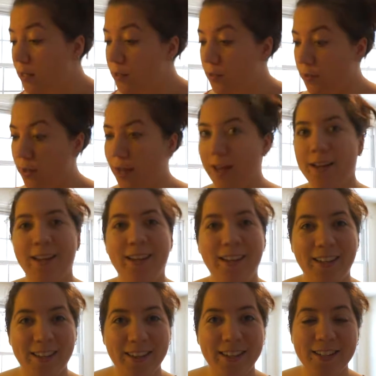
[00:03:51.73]
So
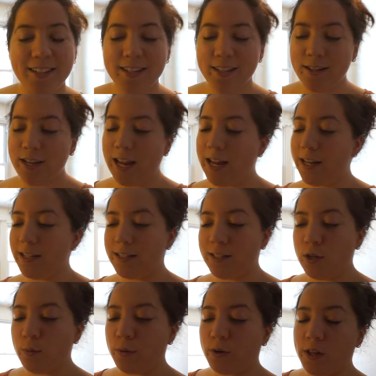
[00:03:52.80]
yeah, this isn't a
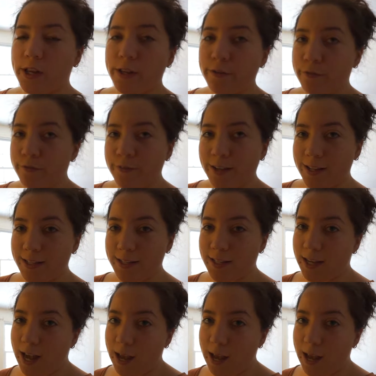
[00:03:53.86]
super like fancy,